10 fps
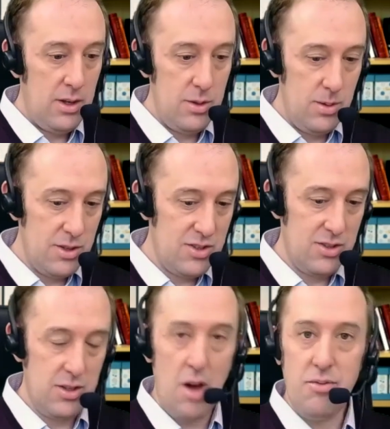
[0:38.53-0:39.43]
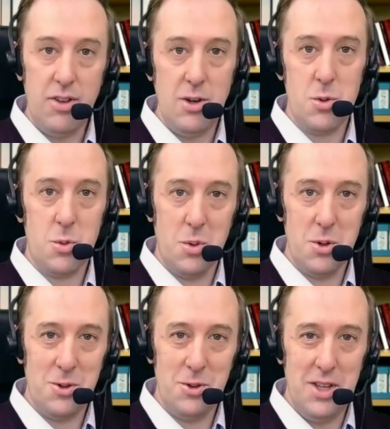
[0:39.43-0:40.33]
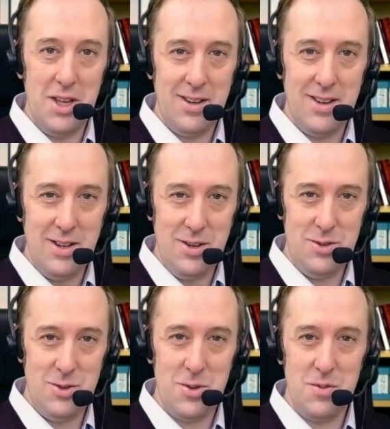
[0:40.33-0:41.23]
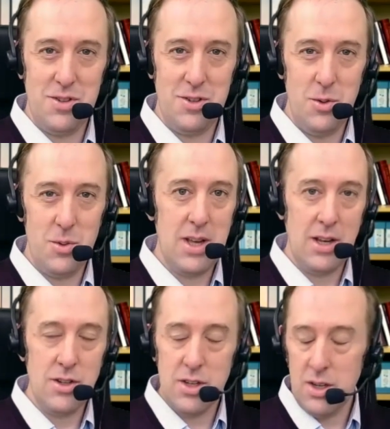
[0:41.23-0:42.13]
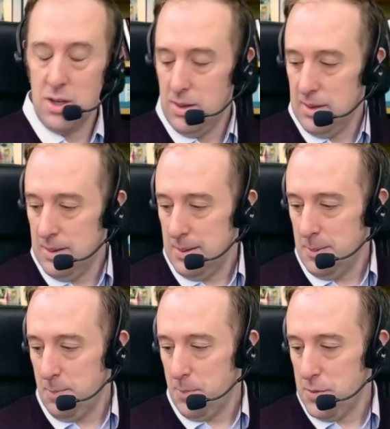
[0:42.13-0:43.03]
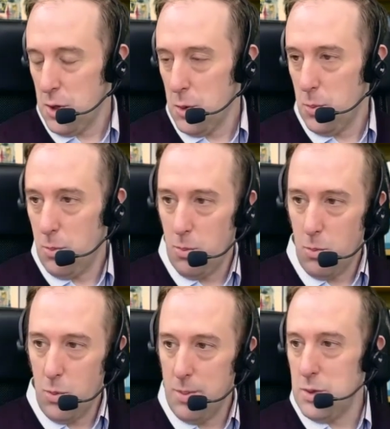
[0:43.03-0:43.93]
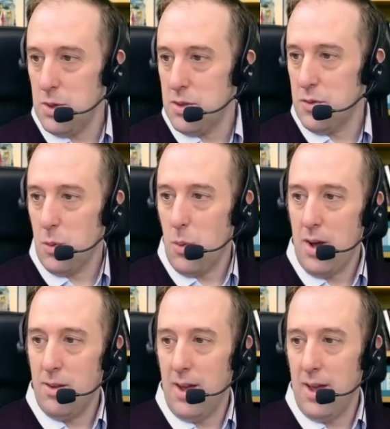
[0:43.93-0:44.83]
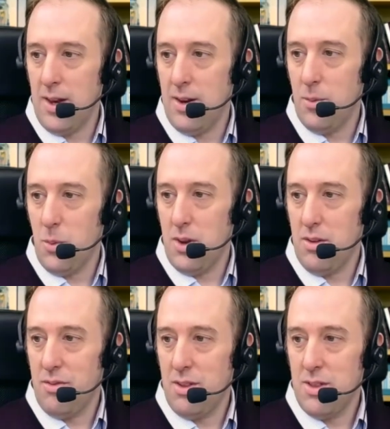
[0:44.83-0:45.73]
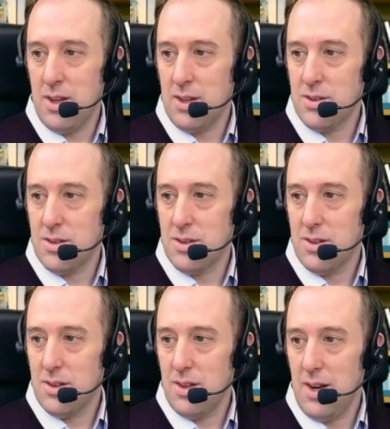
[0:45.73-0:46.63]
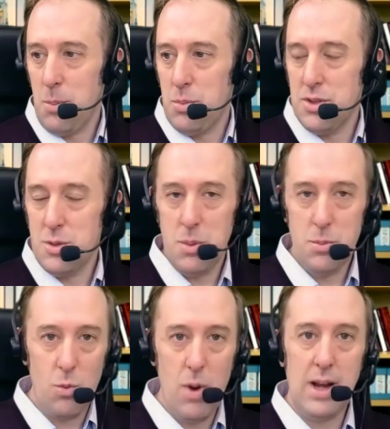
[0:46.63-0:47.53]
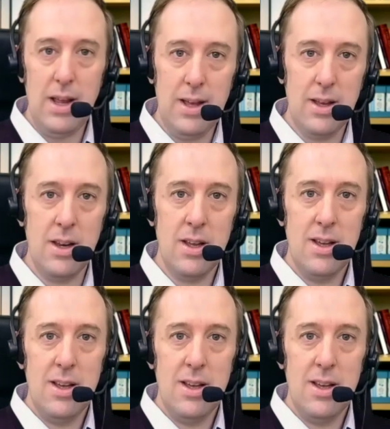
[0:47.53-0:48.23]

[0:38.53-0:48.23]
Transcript: to the stuff in your world that deserves your attention. So we've been doing this for a while, and one of the fun things that happens is people write in,